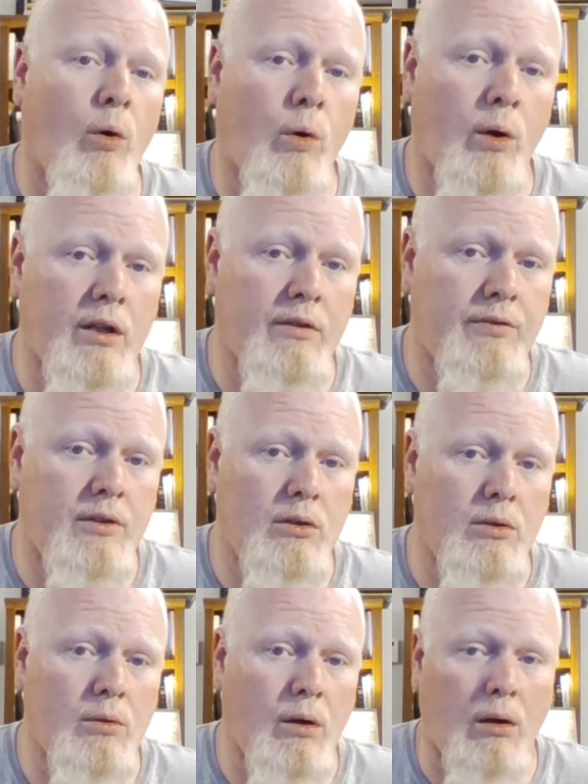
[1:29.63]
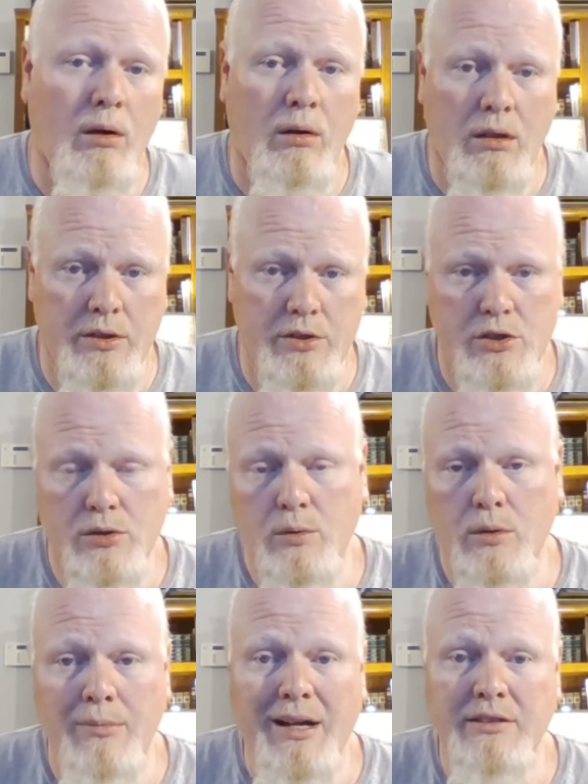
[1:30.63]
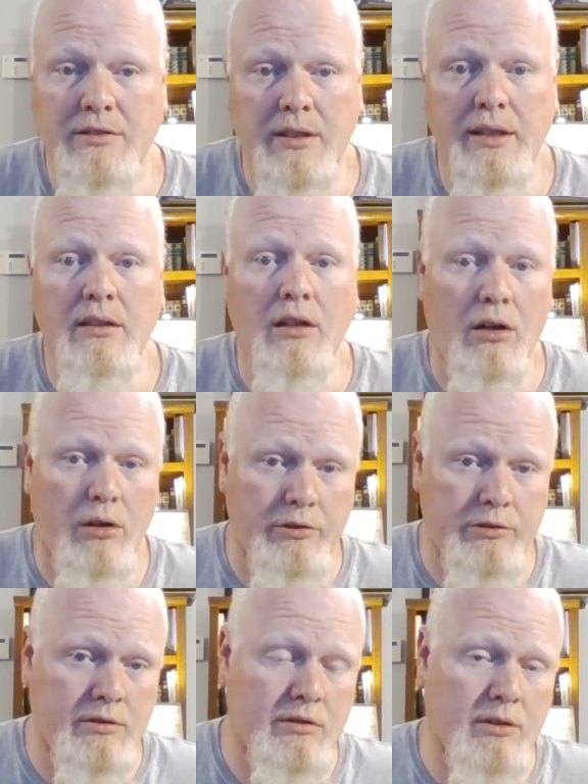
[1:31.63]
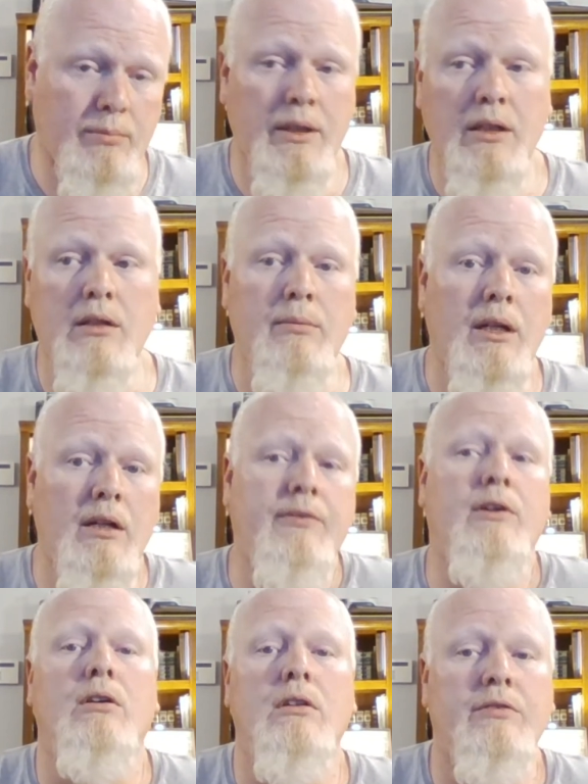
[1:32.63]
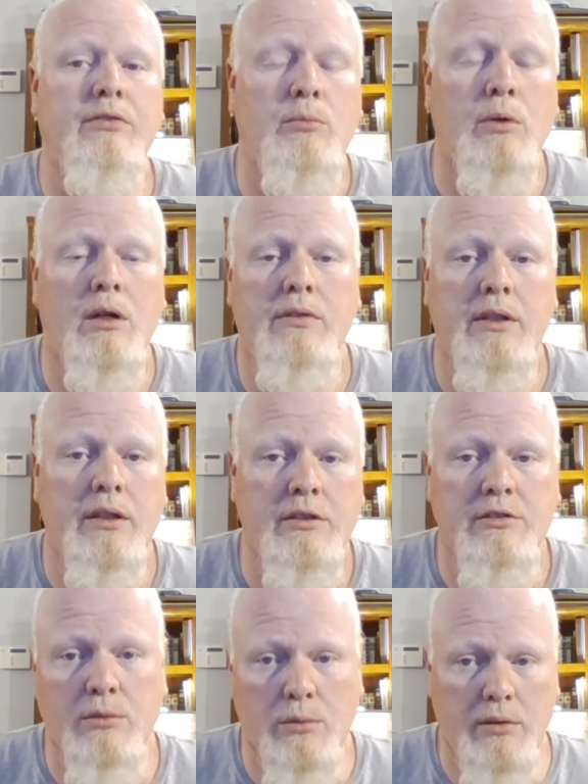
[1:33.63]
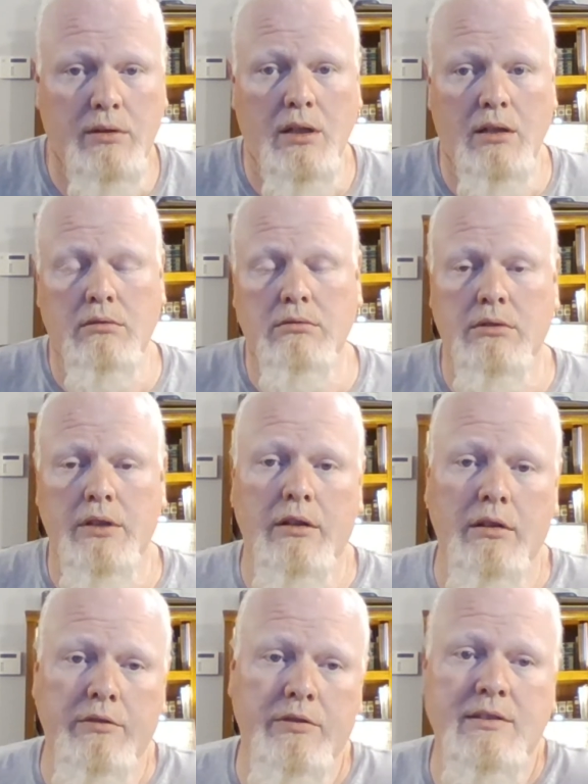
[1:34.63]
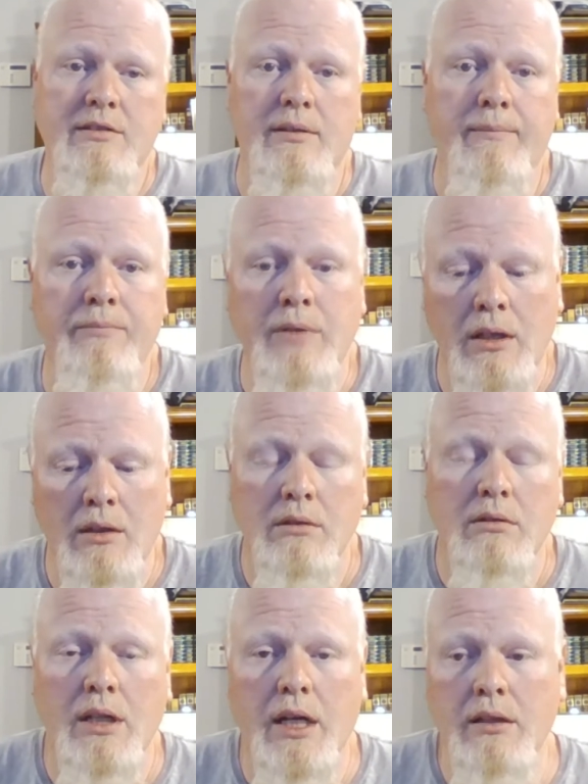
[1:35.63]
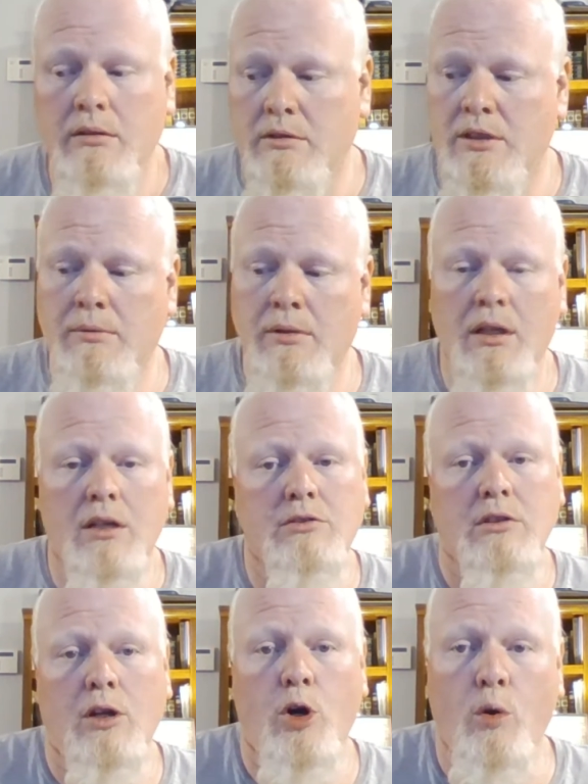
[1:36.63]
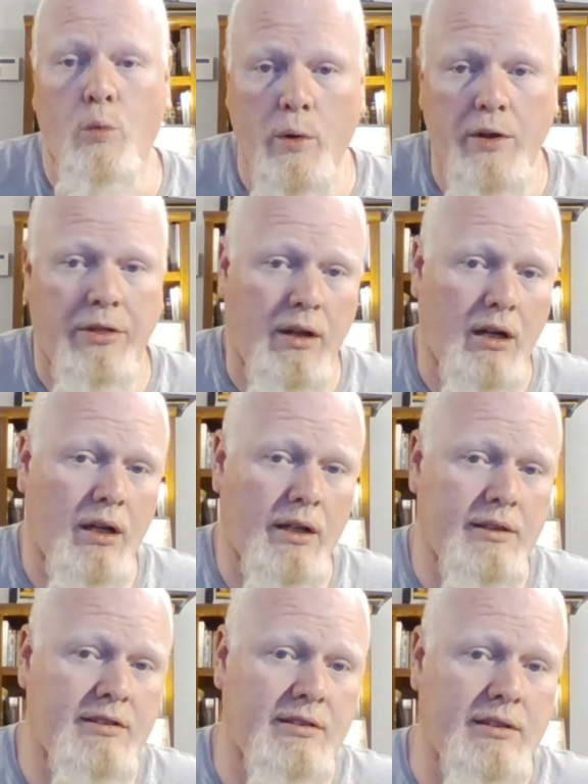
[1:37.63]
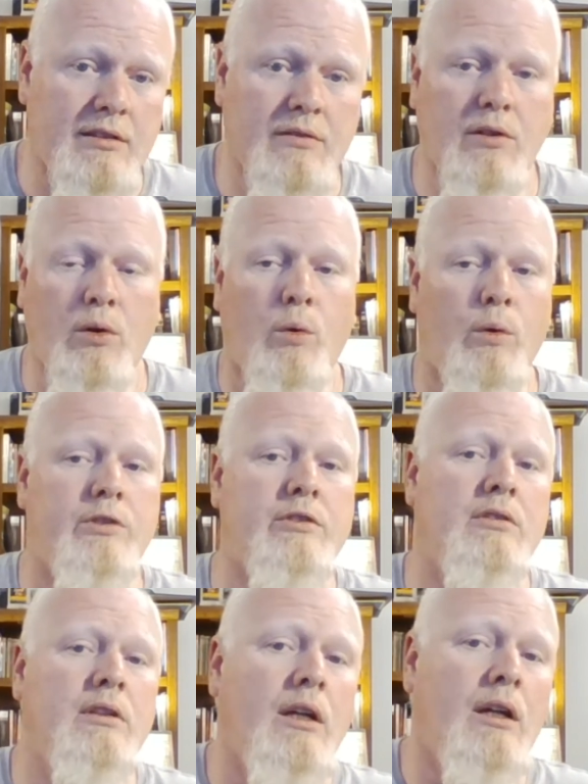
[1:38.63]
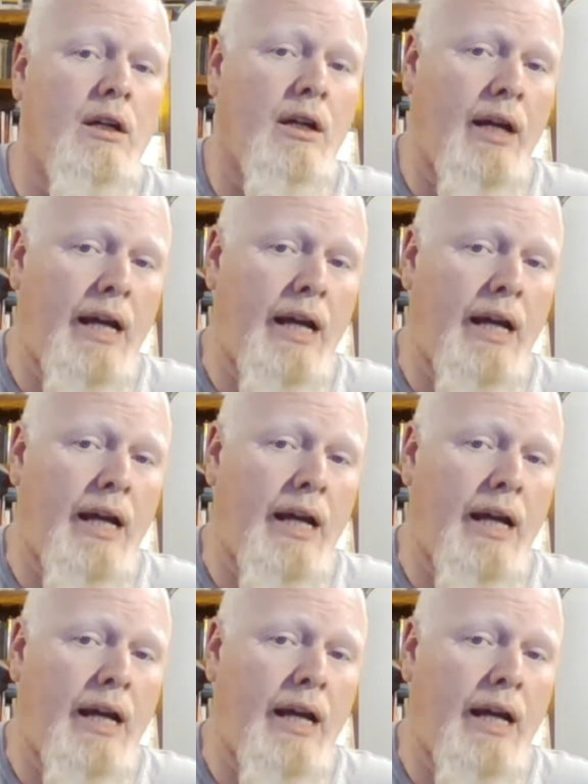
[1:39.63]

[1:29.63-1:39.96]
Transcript: or if you are unsure about state laws, simply get them a gift card from whatever gun store that they regularly visit. Okay, something that goes along with guns is, of course,